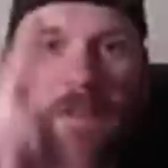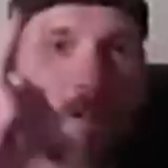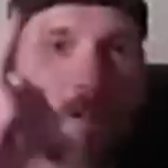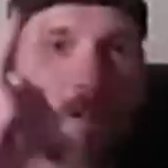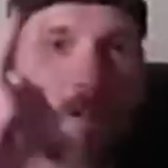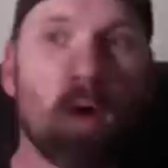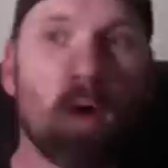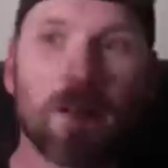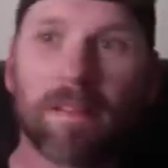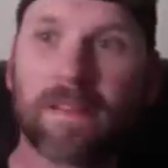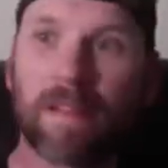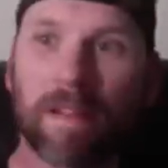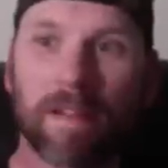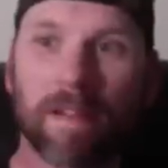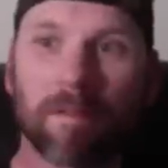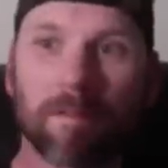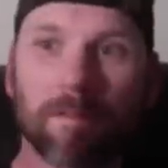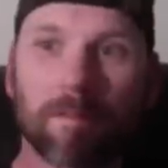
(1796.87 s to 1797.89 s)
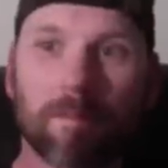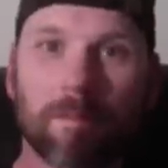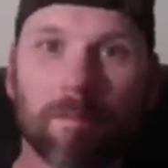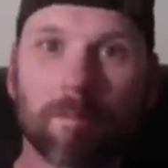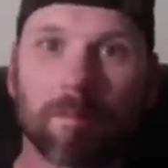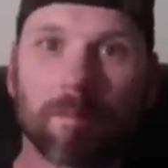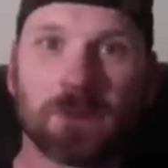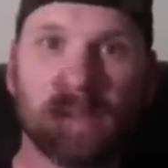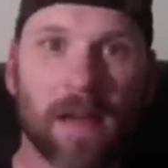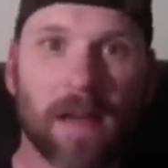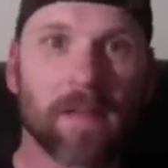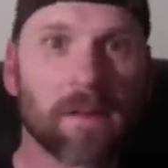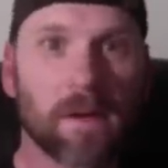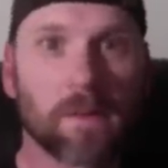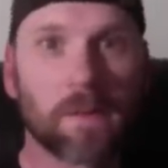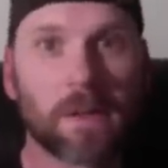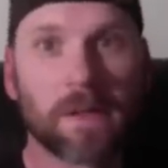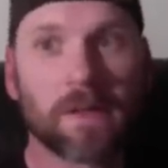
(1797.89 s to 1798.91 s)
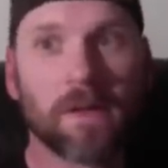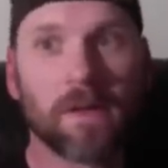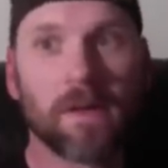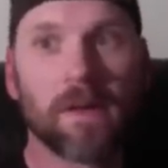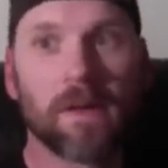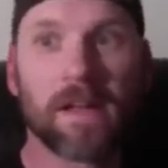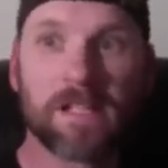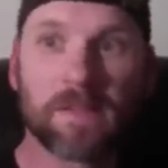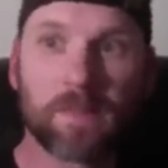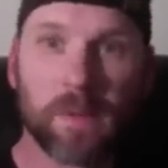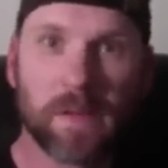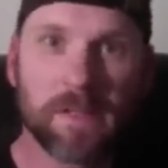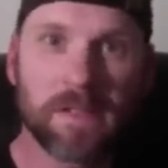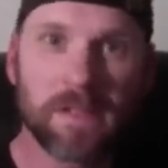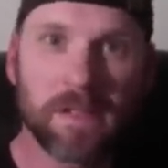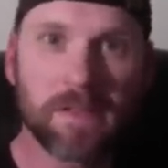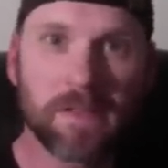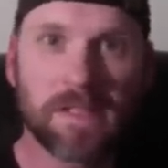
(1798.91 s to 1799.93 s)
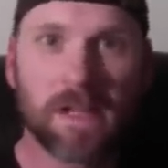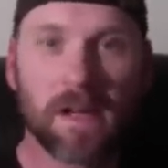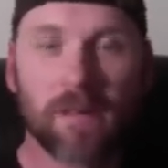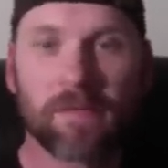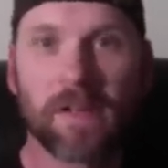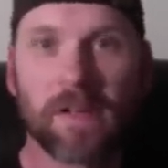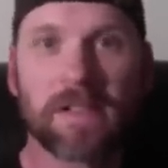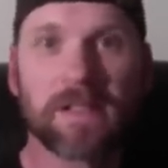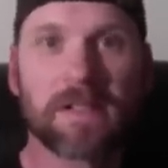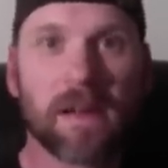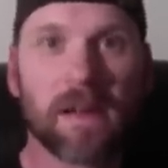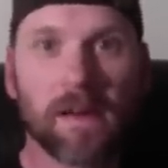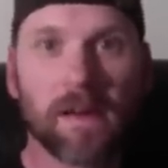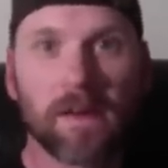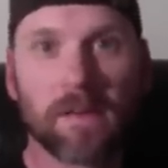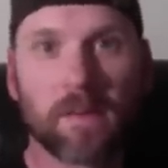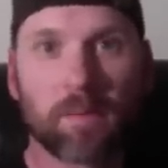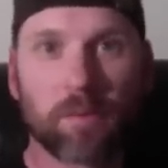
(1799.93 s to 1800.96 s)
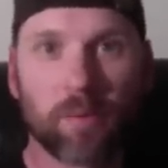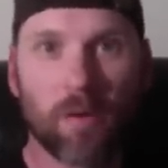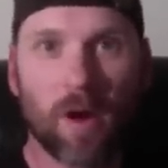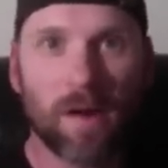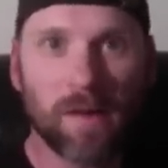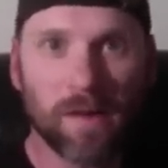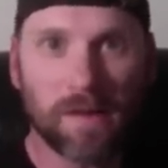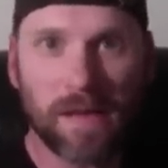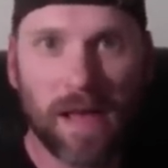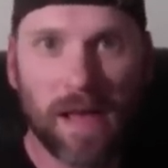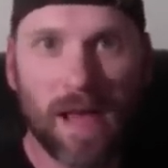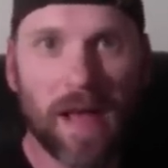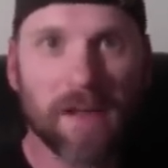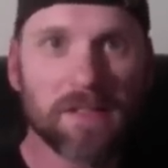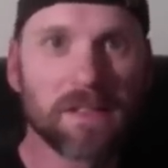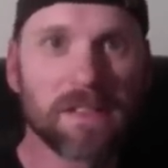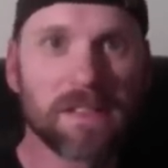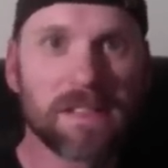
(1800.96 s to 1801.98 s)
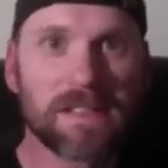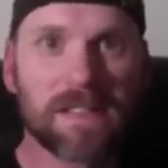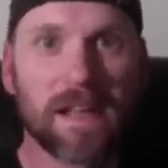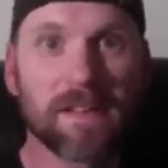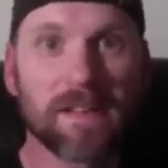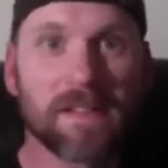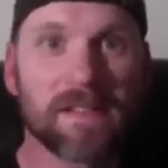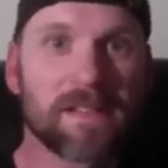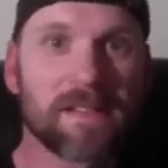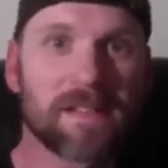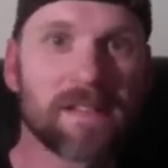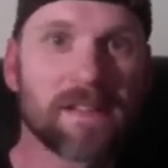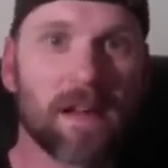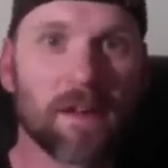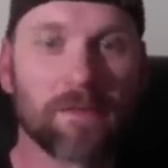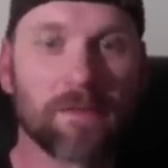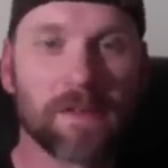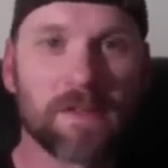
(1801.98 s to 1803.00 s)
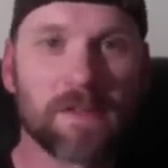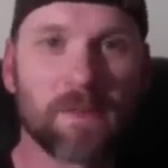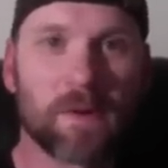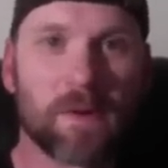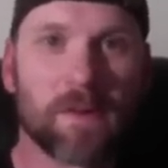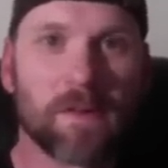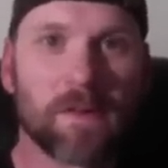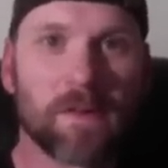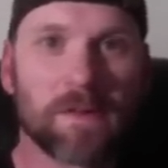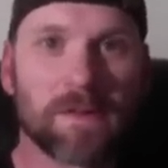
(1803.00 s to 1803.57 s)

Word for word: one thing dial the number experience it yourself it's the product actually sells itself and it's one of those